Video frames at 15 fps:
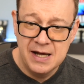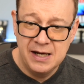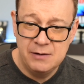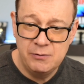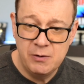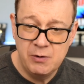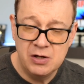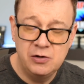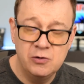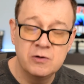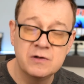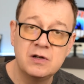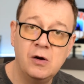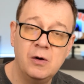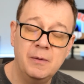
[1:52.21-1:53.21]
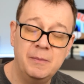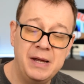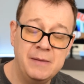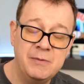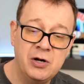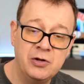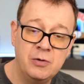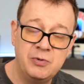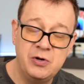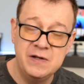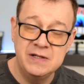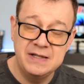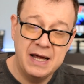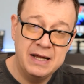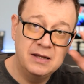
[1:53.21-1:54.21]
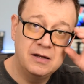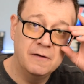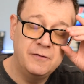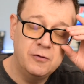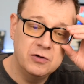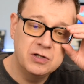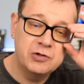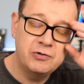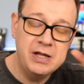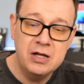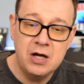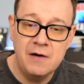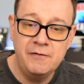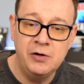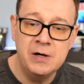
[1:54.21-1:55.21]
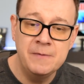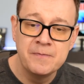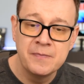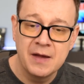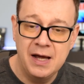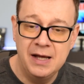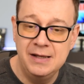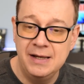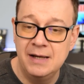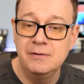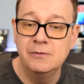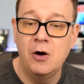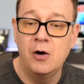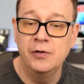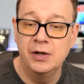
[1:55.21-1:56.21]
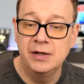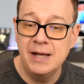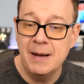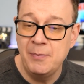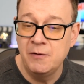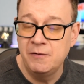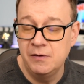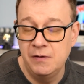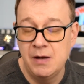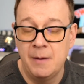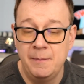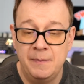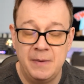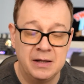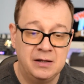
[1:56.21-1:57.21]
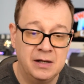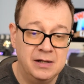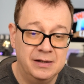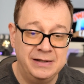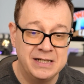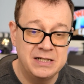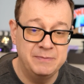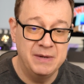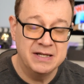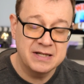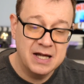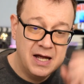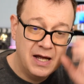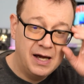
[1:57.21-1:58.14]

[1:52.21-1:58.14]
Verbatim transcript: And we want to also be able to present a full screen cover and then on the tap of the button, dismiss.